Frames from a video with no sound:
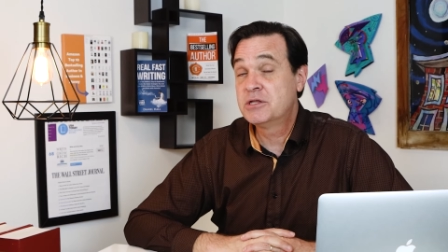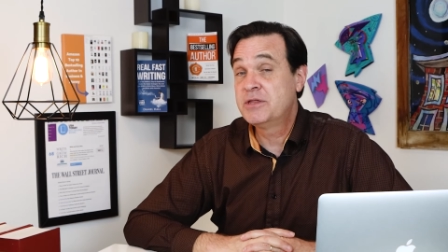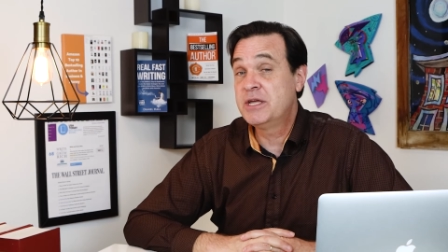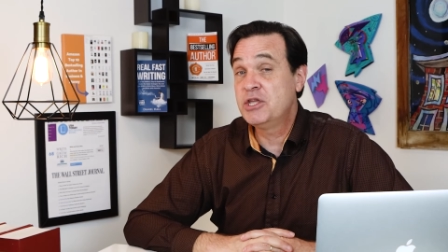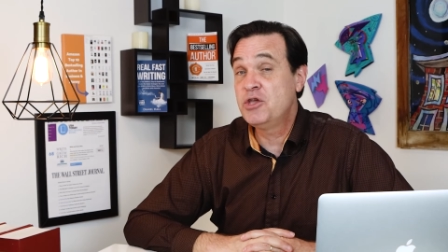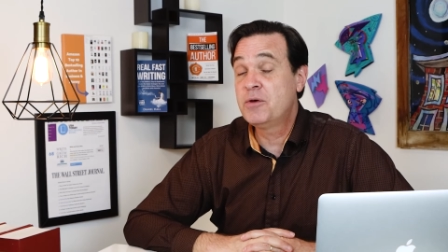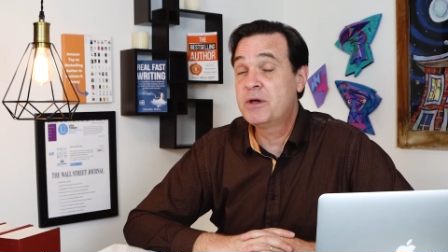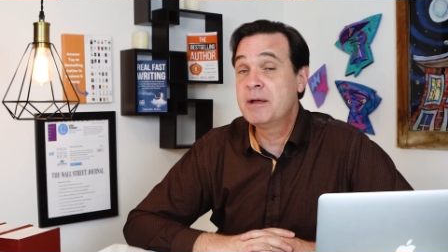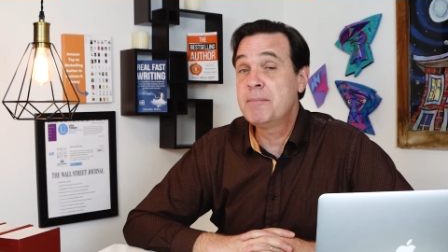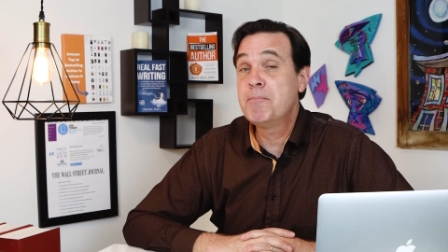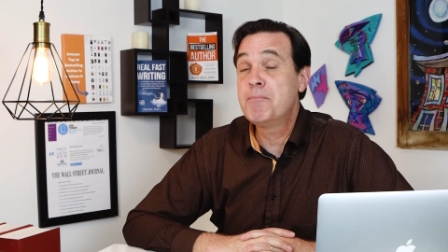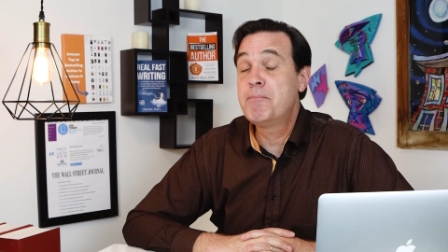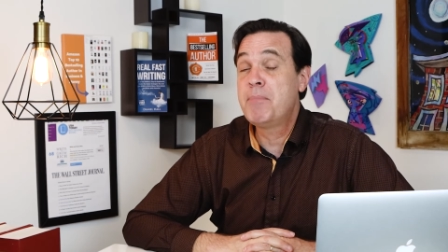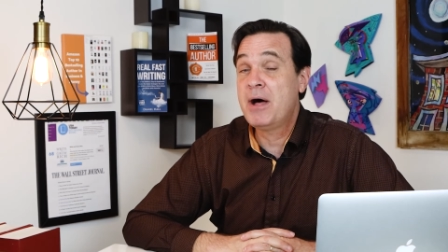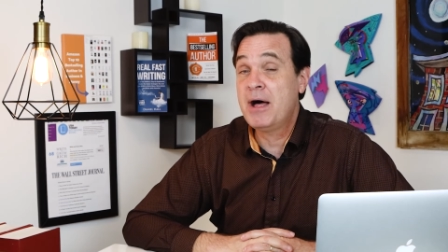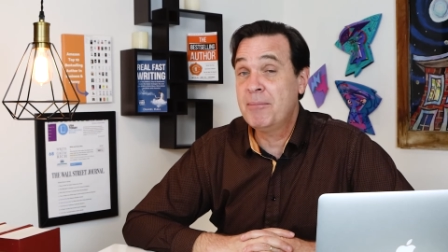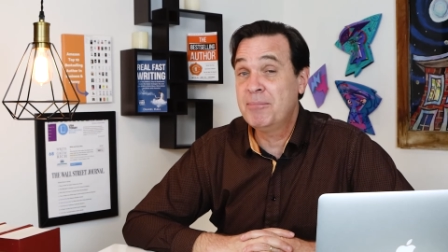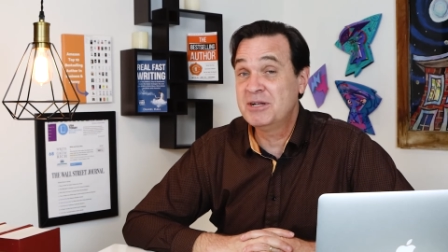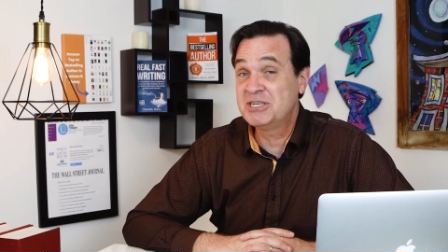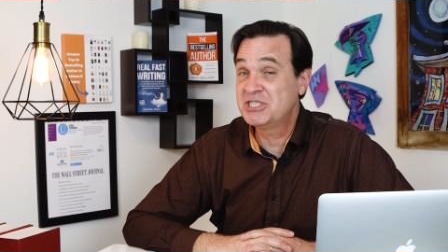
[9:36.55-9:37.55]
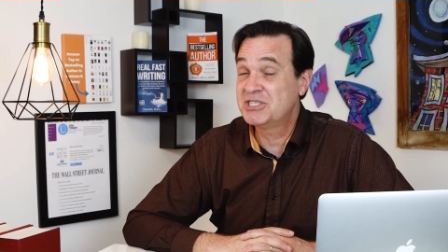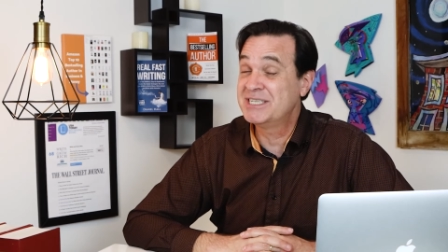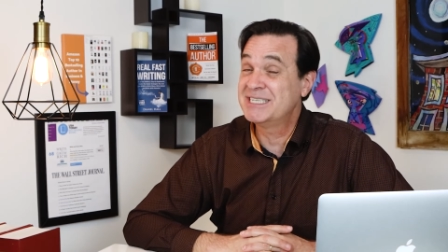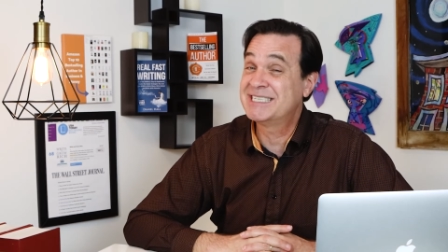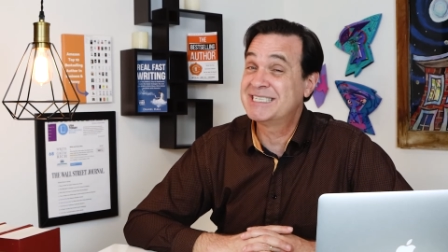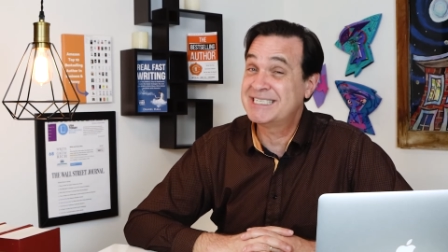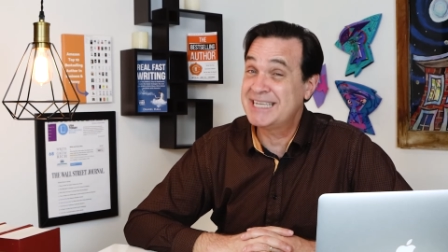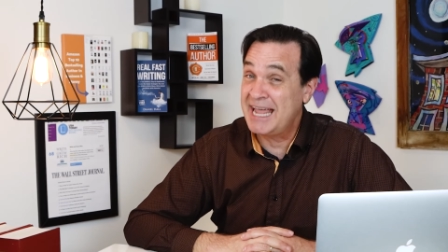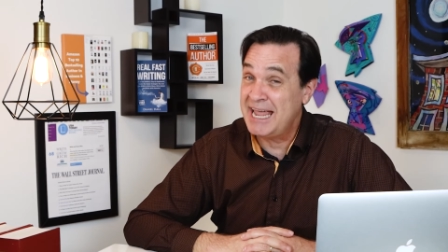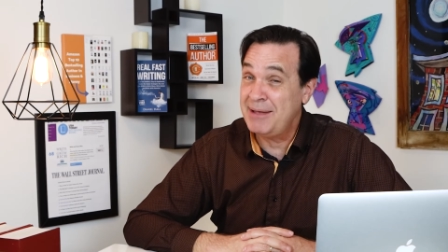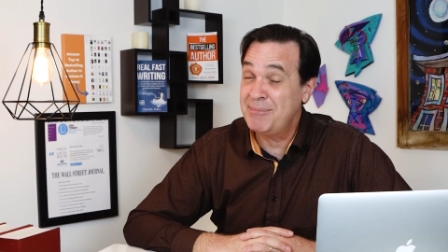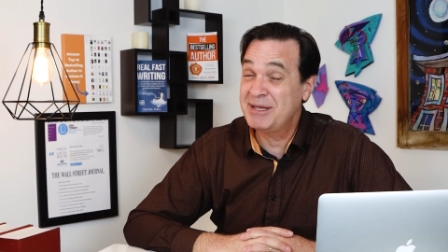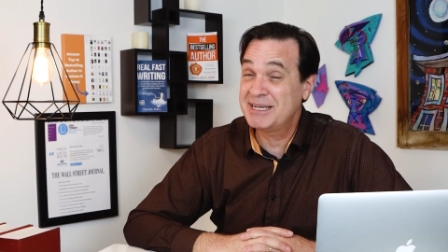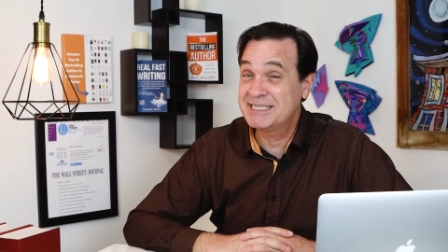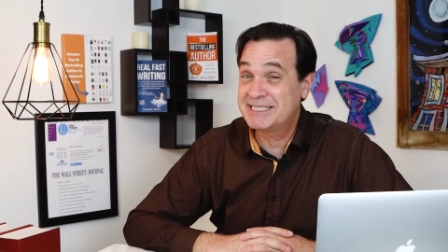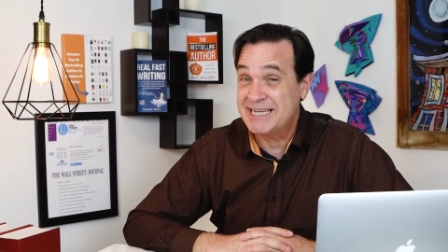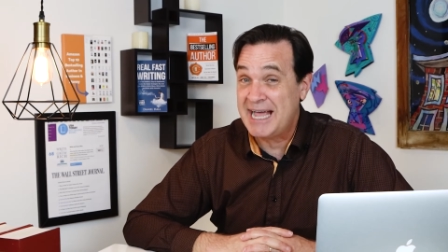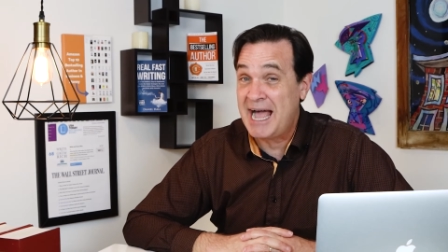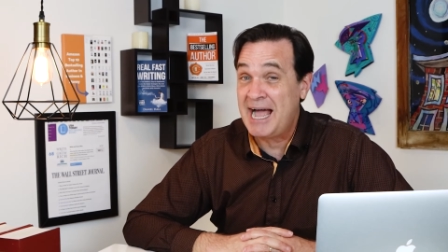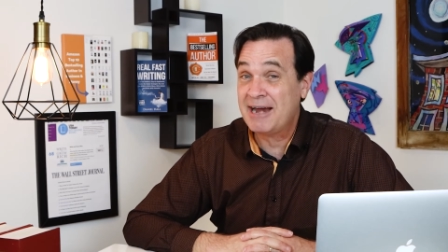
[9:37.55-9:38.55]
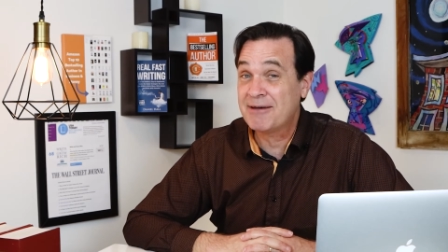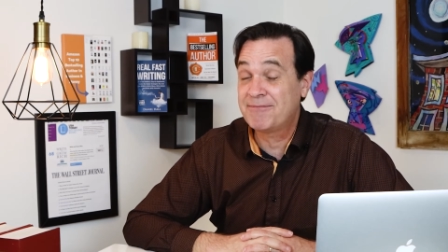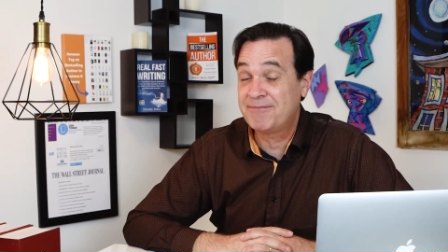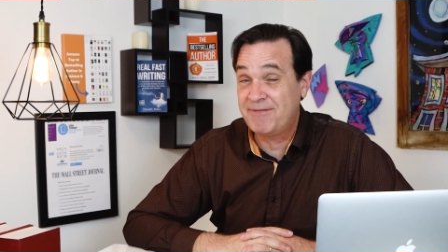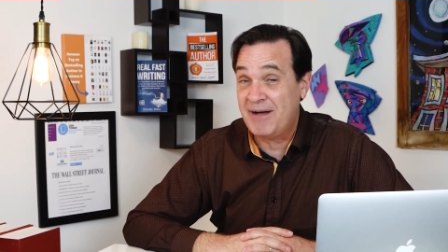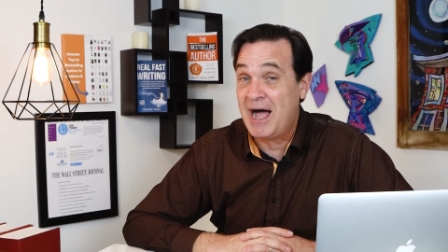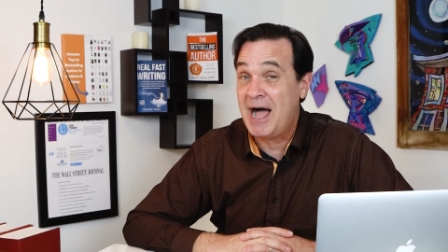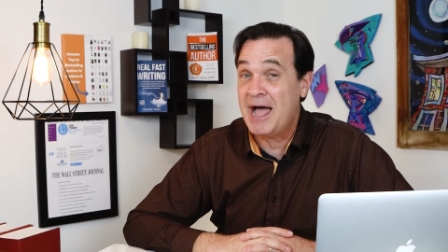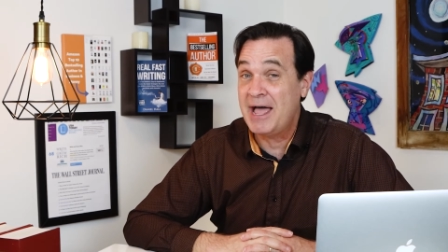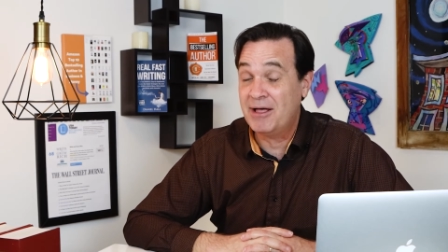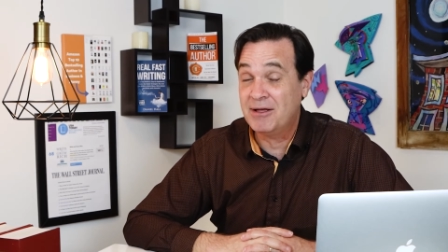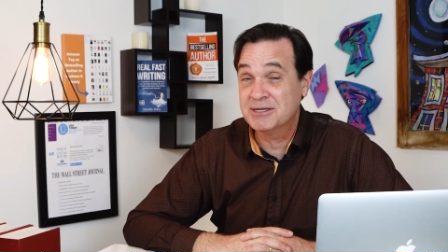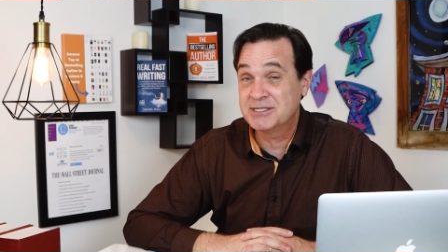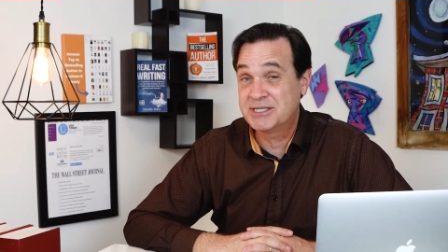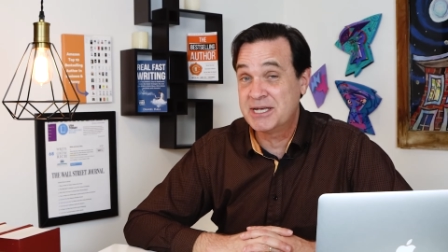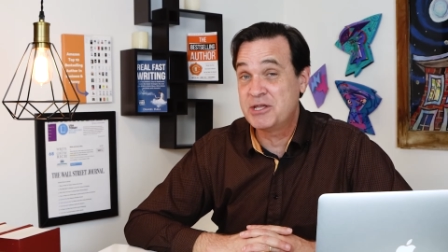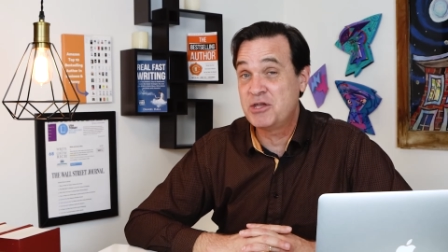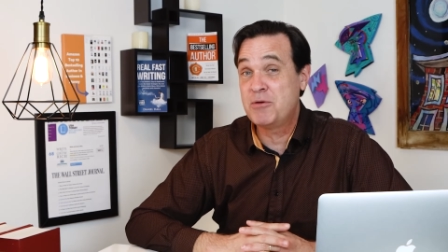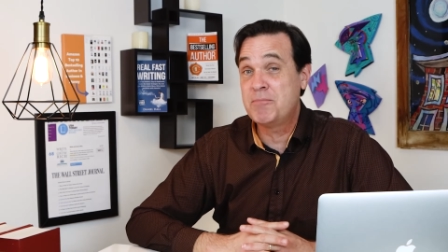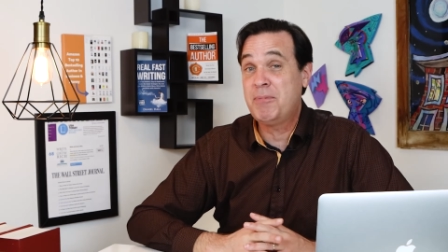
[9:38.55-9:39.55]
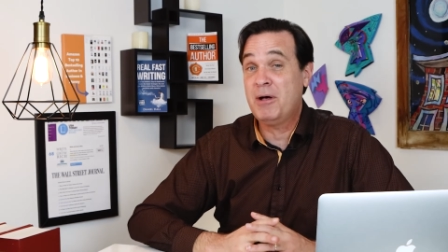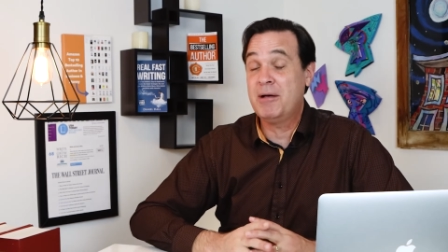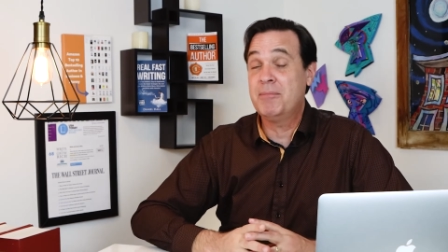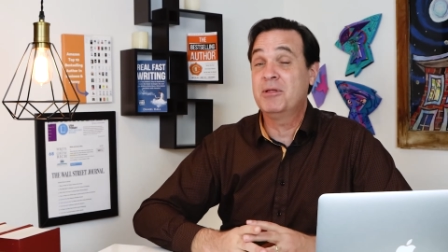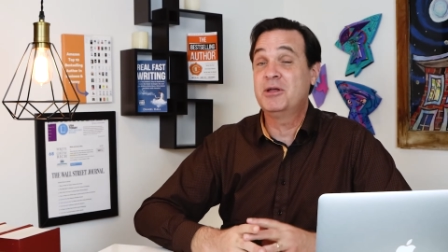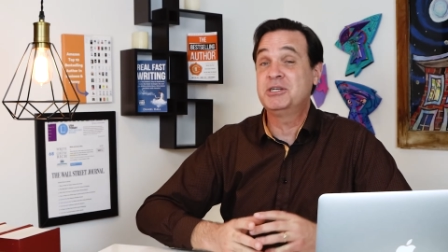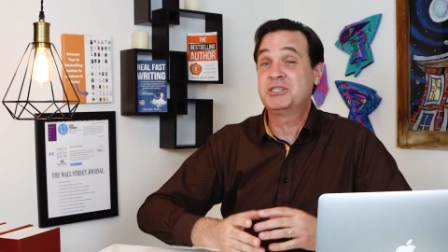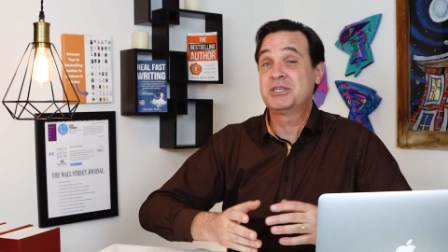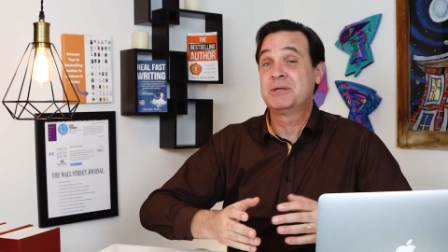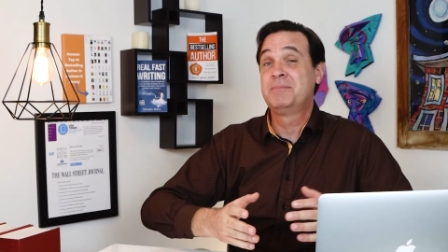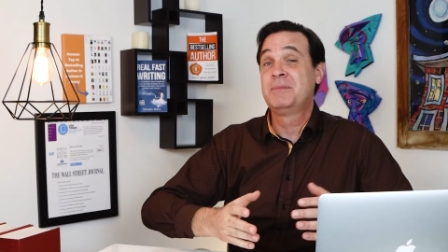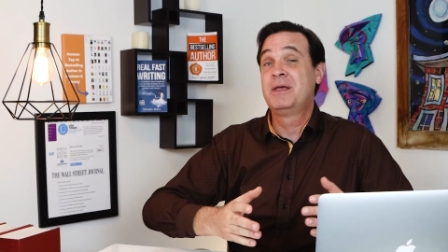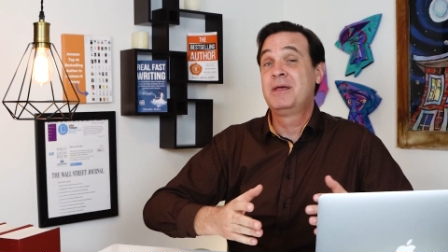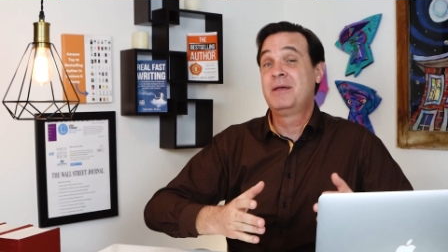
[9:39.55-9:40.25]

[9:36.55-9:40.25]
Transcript: that you can publish the same exact files that you publish